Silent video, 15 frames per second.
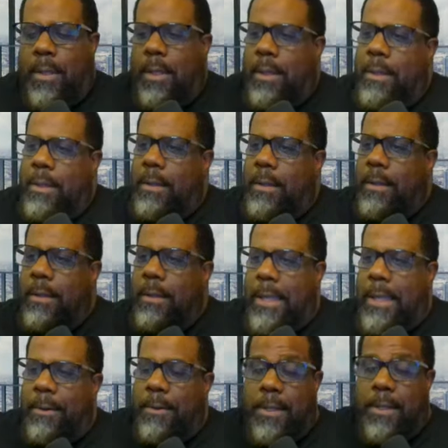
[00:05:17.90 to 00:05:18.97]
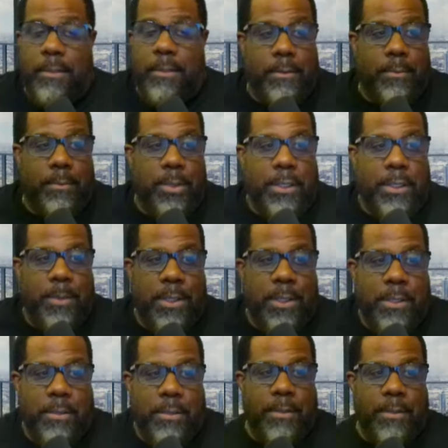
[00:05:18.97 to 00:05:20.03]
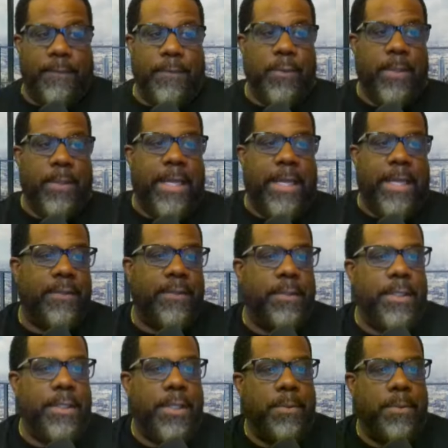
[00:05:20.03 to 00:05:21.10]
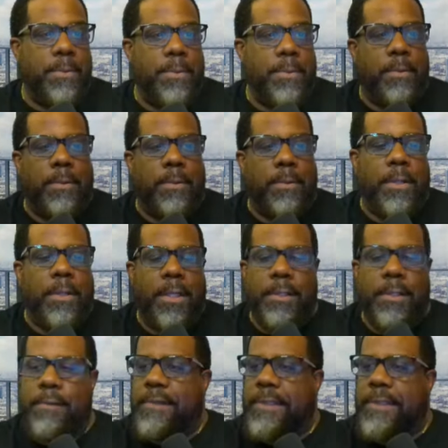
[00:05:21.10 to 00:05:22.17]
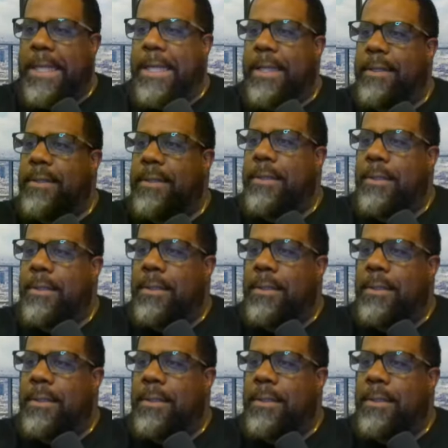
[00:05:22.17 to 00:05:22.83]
Uh, I don't know, but let me know if you guys know or understand